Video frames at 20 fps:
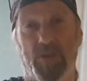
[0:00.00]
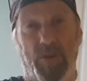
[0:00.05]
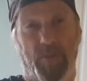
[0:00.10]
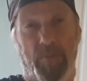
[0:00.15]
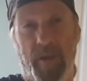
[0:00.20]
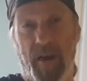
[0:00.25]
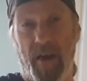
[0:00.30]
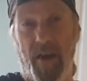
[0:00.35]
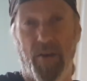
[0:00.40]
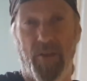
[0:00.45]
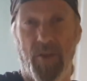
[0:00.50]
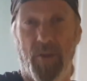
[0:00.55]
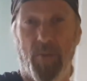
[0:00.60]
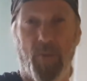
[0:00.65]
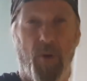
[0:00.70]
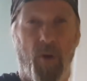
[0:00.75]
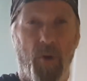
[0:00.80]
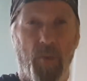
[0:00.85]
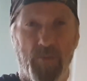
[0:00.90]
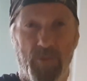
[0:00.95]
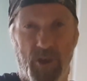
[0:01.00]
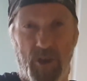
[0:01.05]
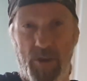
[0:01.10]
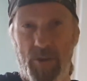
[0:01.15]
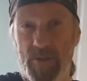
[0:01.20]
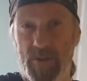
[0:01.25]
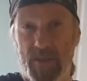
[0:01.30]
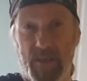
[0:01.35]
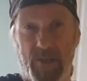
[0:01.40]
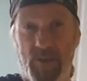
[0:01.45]
that better than what I'm
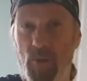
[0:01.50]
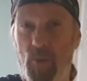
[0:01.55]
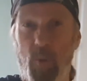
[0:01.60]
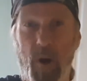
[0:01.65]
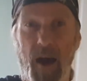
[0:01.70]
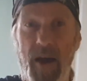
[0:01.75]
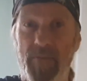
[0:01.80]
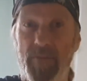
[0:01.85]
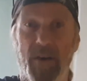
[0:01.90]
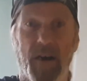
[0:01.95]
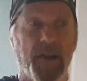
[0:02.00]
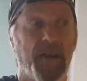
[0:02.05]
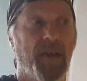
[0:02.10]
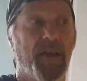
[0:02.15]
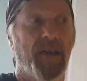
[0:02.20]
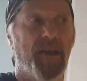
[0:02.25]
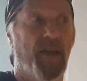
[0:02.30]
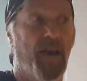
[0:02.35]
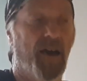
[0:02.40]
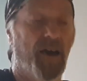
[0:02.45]
using or whatever. Yeah.